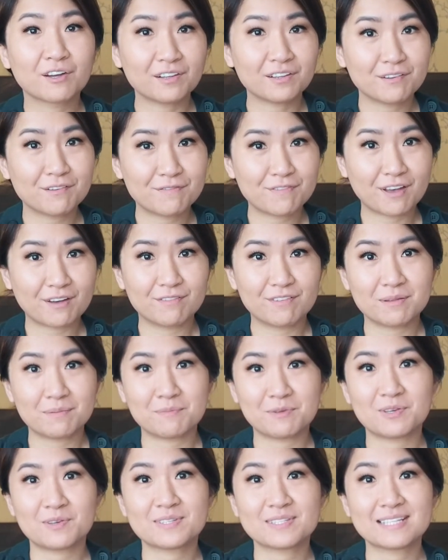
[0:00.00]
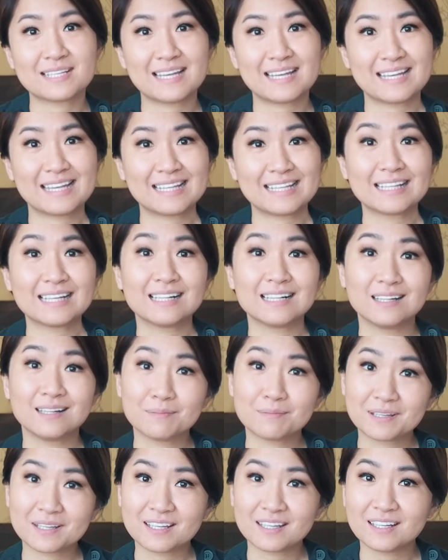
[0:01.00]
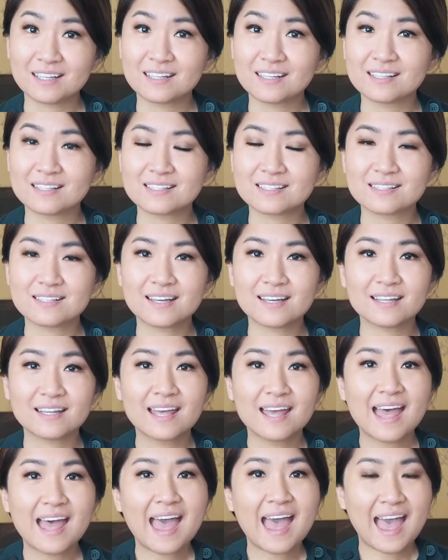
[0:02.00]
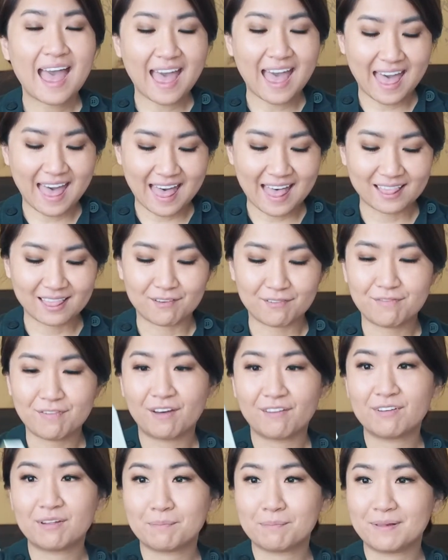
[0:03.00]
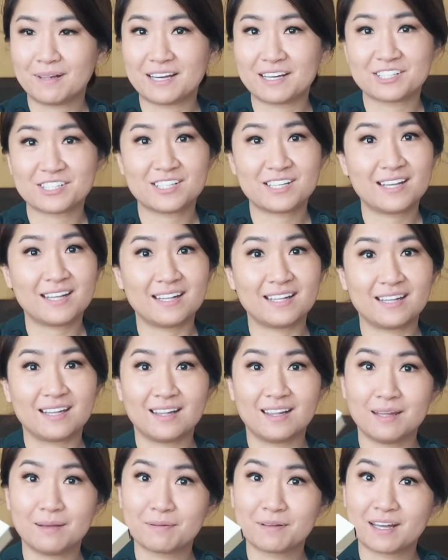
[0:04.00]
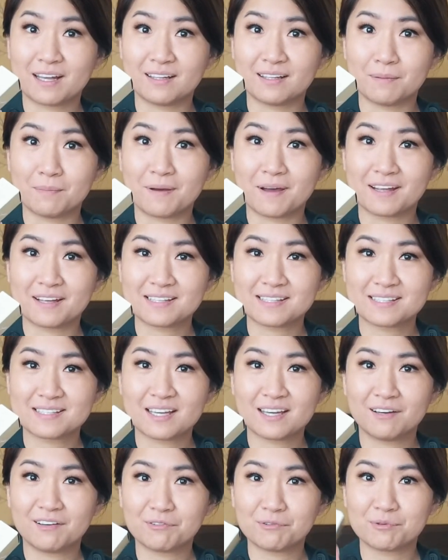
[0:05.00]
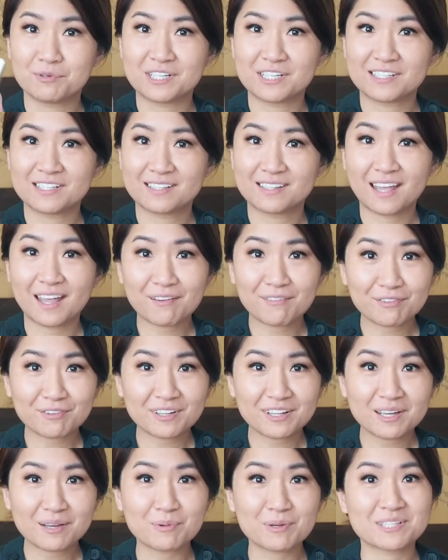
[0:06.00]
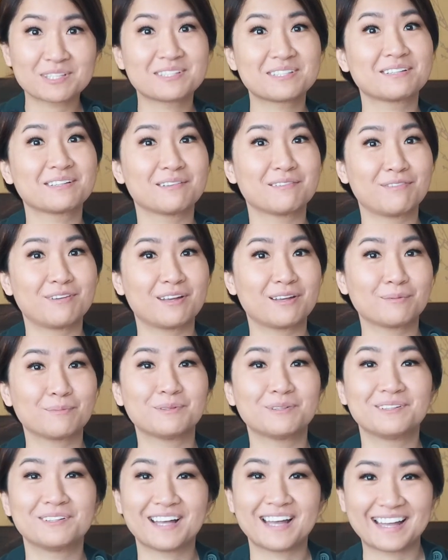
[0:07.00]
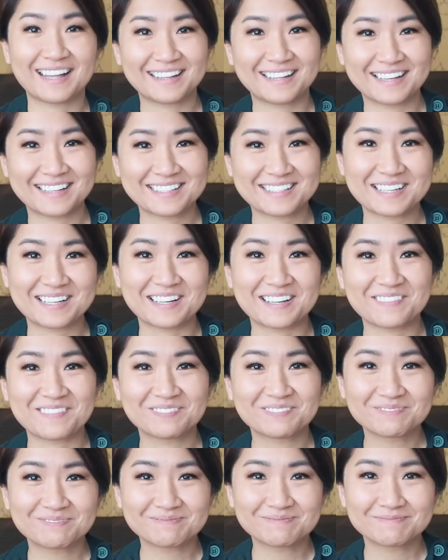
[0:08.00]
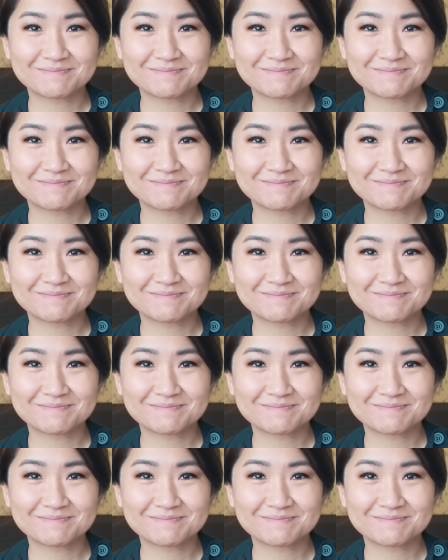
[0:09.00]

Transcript: got the Velvet Muse in the lip kit instead, and the Velvet Blush in the lip color by itself, which thankfully was still available at that time.